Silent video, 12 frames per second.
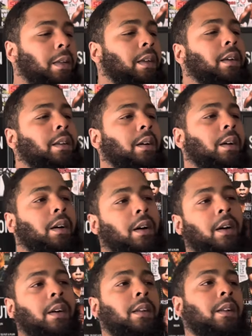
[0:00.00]
He in the
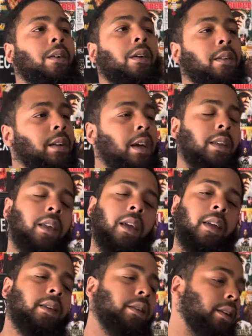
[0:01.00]
hood and all of that. Yeah,
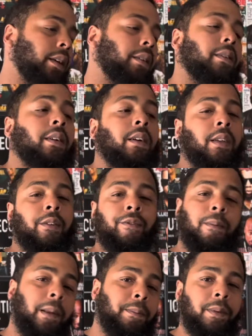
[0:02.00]
he in his hood. He
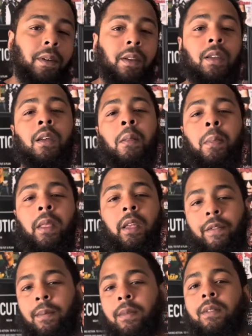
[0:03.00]
from the P. He
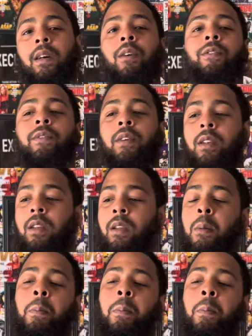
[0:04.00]
from South Philly.